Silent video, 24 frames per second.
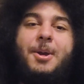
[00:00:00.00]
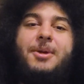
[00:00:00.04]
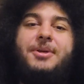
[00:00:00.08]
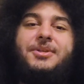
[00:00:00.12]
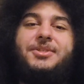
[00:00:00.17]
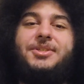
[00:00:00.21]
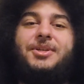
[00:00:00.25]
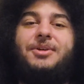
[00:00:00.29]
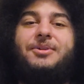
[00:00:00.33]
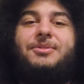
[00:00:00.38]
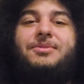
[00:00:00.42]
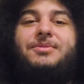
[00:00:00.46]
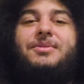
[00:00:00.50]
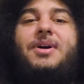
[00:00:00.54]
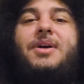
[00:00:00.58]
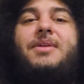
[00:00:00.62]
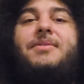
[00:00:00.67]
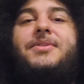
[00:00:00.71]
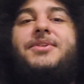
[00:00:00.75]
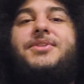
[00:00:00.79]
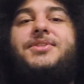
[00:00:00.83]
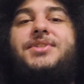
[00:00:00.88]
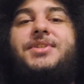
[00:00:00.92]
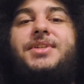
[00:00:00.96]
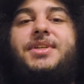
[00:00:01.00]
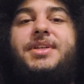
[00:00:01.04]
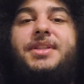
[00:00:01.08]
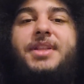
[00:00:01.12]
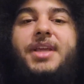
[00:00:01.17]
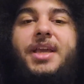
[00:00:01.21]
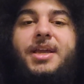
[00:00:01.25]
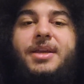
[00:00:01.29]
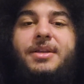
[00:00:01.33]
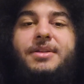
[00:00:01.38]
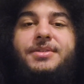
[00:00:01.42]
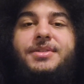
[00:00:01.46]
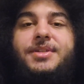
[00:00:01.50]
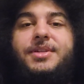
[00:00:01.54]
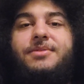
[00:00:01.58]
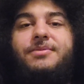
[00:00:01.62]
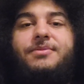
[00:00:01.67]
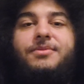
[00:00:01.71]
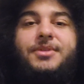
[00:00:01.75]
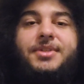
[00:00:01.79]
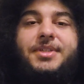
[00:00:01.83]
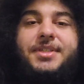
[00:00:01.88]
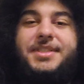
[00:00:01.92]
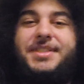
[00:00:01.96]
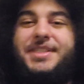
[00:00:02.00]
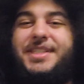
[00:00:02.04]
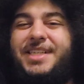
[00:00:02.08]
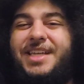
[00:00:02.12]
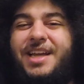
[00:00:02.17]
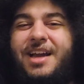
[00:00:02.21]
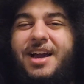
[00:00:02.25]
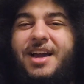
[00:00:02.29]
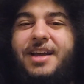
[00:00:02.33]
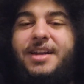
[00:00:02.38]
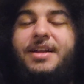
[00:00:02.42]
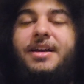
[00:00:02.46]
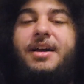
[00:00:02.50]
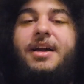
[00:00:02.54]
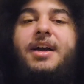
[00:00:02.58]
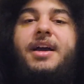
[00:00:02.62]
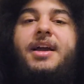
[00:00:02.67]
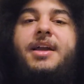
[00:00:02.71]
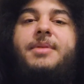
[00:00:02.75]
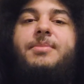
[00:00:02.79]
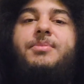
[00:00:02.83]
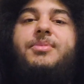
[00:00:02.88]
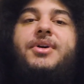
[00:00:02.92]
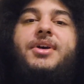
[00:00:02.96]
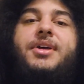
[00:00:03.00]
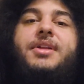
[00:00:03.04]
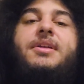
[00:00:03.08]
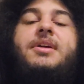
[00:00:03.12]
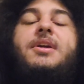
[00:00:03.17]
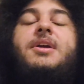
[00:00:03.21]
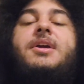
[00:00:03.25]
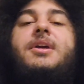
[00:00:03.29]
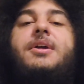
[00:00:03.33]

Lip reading: So obviously they didn't really see eye to eye, but